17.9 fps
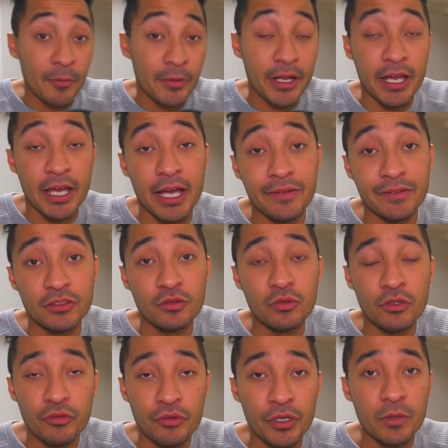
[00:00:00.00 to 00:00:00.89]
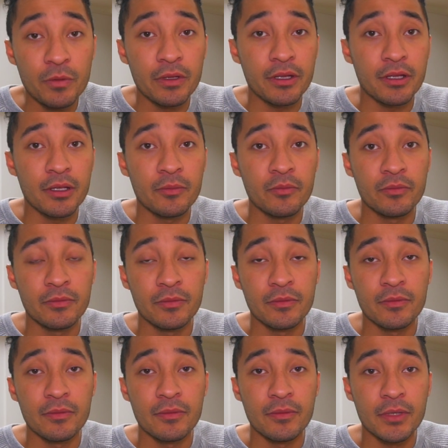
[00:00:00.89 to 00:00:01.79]
have to agree with him.
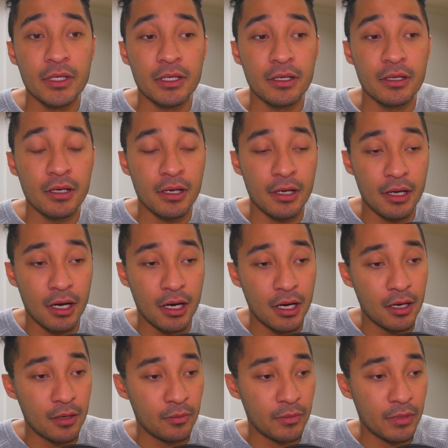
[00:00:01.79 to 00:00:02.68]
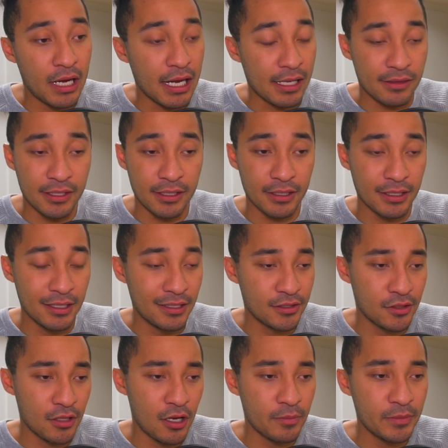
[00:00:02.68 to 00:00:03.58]
I think
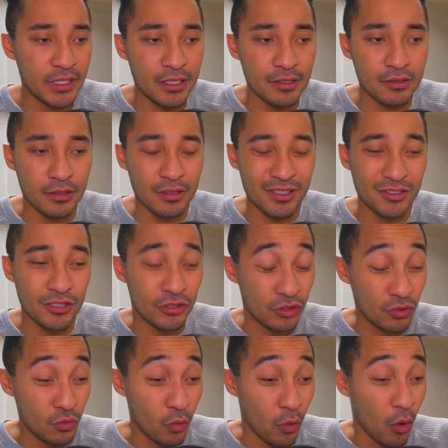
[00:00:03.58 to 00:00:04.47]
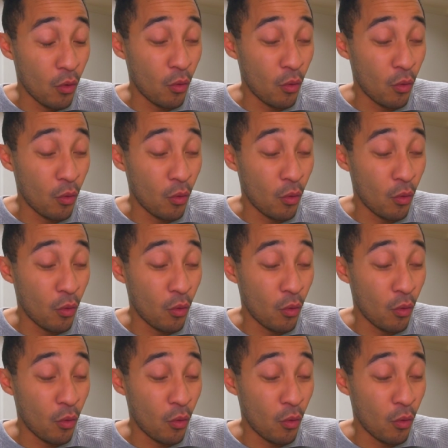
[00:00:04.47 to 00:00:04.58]
Islam needs to do